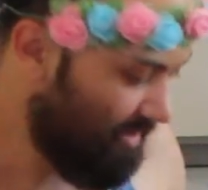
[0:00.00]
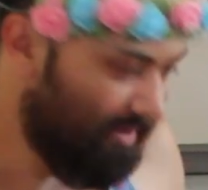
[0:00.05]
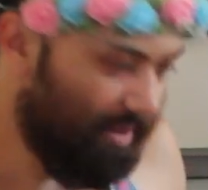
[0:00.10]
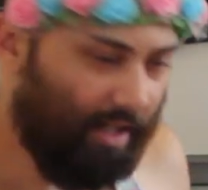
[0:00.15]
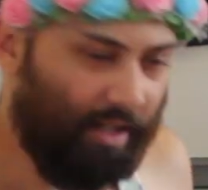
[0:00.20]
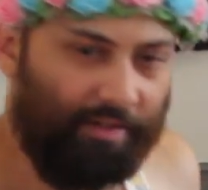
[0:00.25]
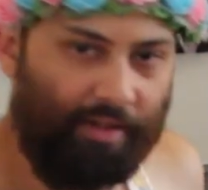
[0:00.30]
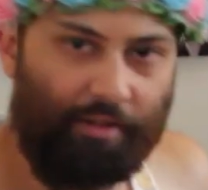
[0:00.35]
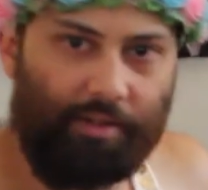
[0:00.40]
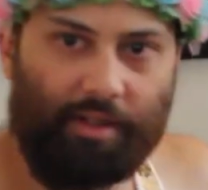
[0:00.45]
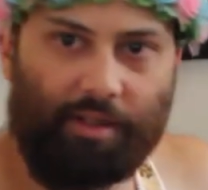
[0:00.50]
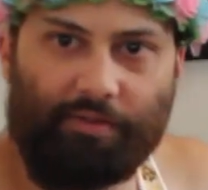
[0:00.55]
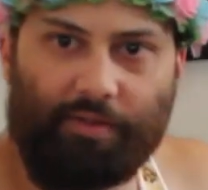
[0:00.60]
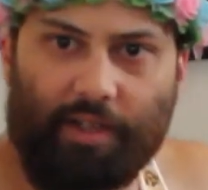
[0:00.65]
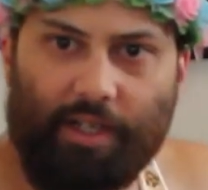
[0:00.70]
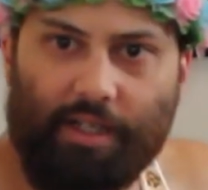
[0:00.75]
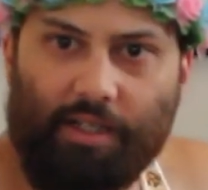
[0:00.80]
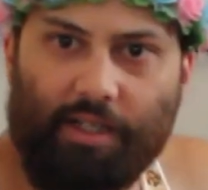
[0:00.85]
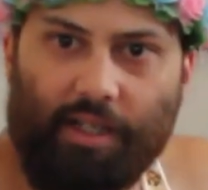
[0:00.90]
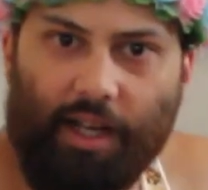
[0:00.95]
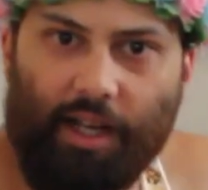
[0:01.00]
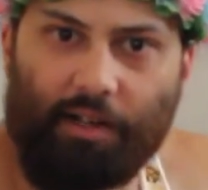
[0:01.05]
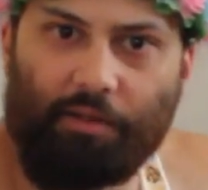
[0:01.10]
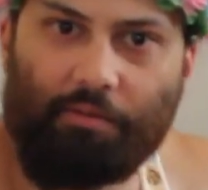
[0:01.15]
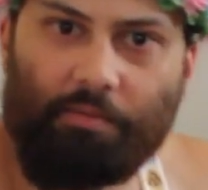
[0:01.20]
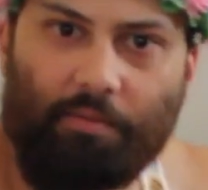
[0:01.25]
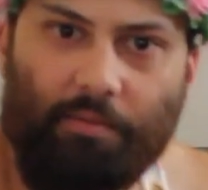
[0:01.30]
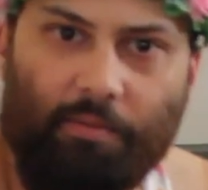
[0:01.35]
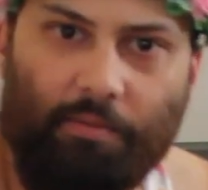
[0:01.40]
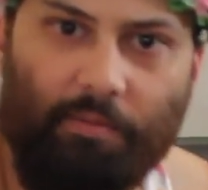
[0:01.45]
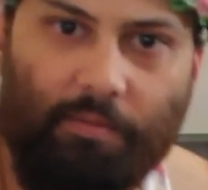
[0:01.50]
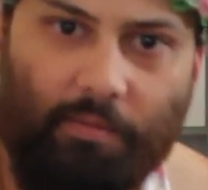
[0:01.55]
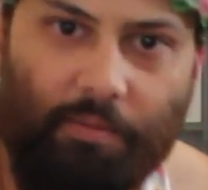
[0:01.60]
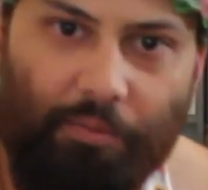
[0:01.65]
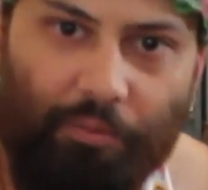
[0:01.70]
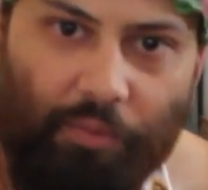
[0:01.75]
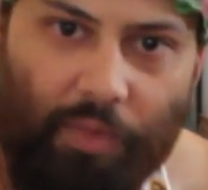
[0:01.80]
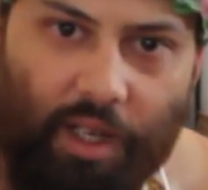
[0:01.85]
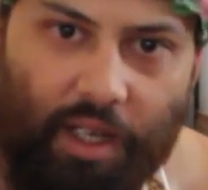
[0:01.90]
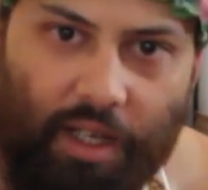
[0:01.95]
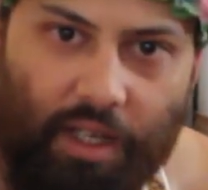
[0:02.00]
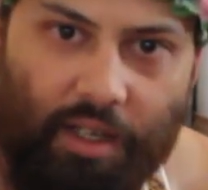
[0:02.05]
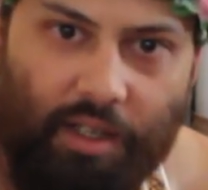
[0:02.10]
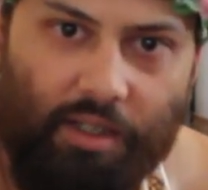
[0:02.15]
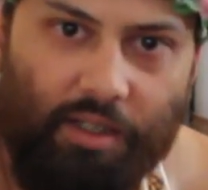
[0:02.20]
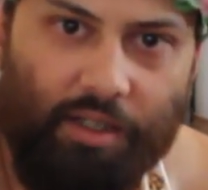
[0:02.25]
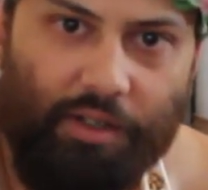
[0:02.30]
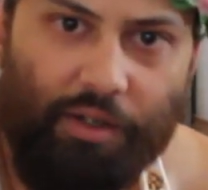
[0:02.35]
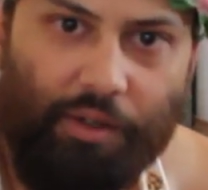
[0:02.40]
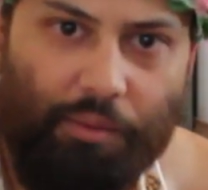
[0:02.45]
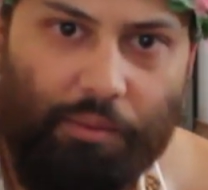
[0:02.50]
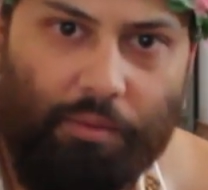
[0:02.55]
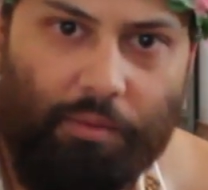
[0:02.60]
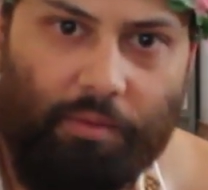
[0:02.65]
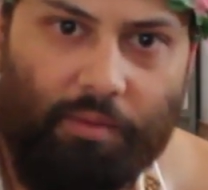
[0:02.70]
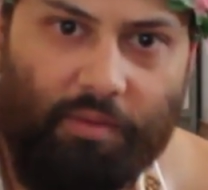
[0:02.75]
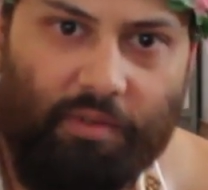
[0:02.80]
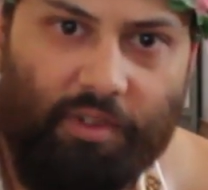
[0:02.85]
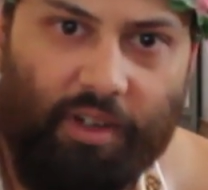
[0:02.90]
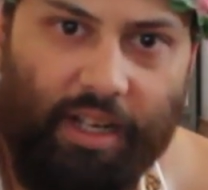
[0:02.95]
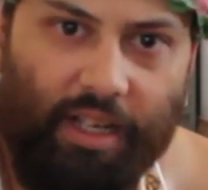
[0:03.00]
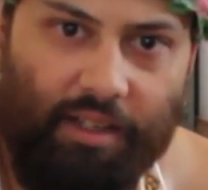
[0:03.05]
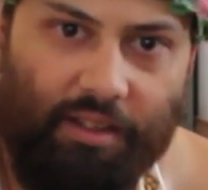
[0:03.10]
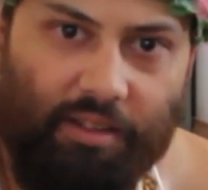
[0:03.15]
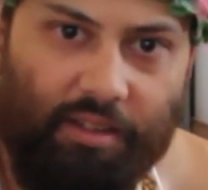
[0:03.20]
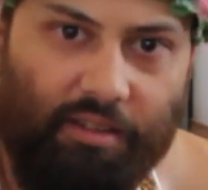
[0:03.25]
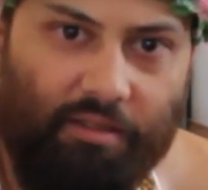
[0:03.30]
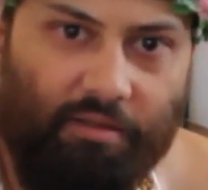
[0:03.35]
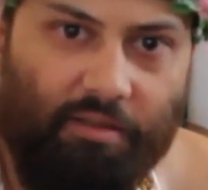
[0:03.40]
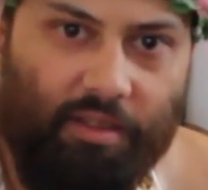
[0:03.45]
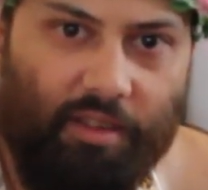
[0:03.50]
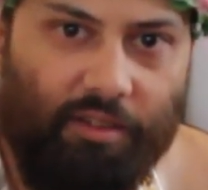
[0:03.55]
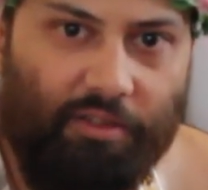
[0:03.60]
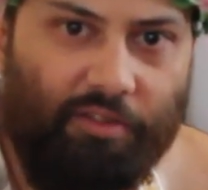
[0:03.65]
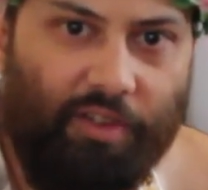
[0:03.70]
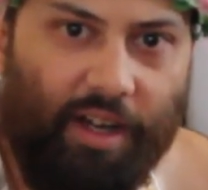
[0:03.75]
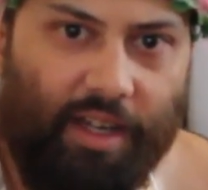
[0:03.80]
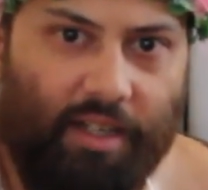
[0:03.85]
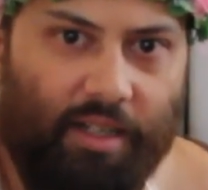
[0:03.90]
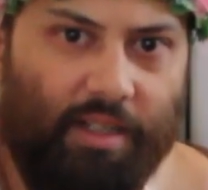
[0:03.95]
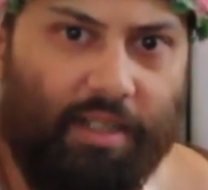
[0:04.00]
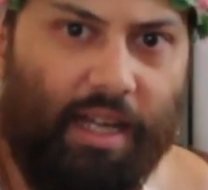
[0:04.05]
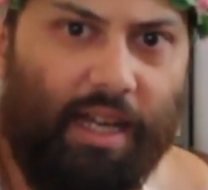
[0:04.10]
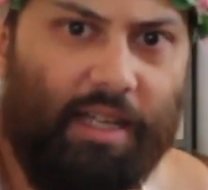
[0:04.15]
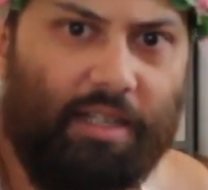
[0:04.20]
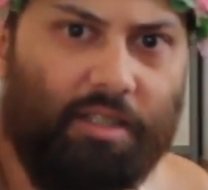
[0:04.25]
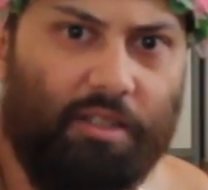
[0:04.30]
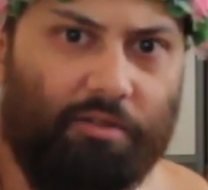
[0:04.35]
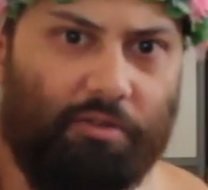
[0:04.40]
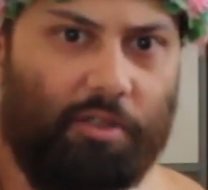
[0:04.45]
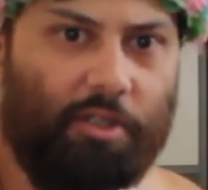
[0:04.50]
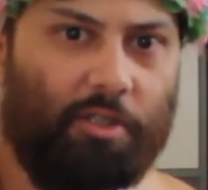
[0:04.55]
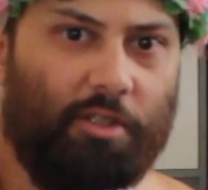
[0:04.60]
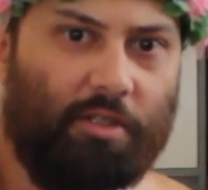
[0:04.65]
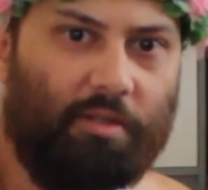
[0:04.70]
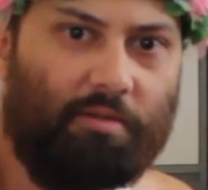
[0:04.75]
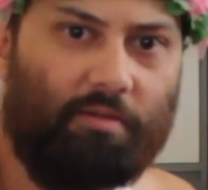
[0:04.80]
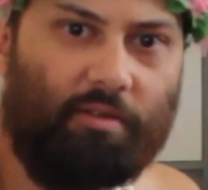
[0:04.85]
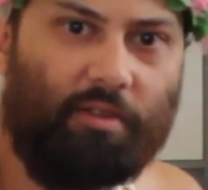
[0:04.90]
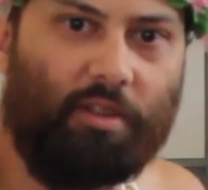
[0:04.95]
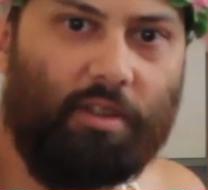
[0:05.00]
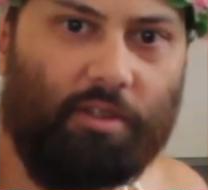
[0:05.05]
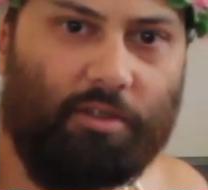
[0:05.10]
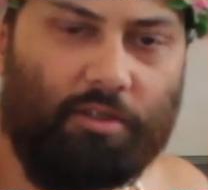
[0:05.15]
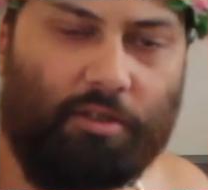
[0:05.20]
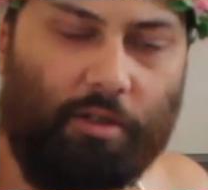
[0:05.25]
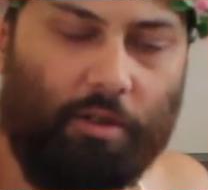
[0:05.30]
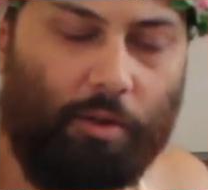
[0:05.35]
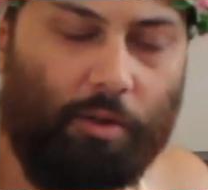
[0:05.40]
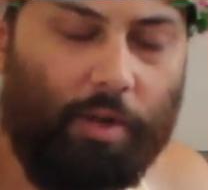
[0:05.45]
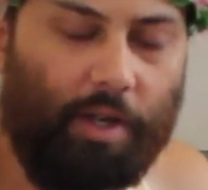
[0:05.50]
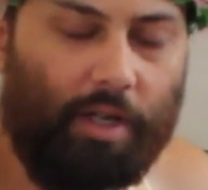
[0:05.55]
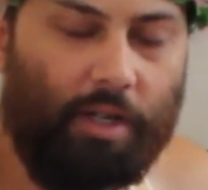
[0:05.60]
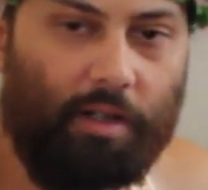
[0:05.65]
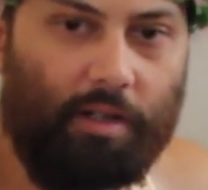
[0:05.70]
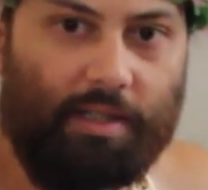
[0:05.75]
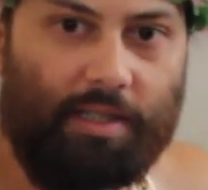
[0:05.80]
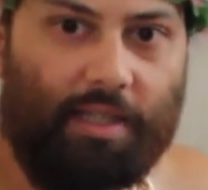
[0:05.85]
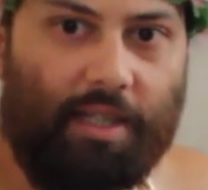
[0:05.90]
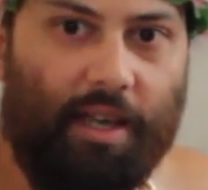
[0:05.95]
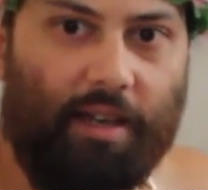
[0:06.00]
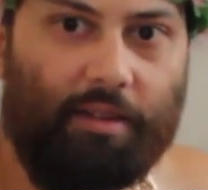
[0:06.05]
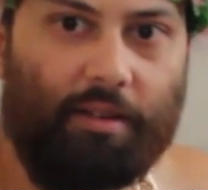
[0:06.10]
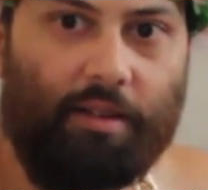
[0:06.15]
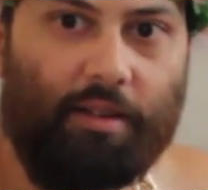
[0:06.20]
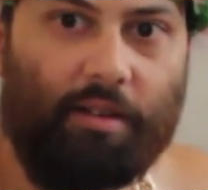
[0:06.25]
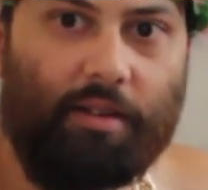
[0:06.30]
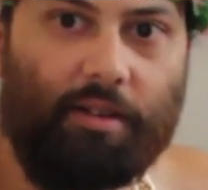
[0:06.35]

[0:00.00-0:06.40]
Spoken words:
I have everything finished now. So it's the final task of just screwing it all together.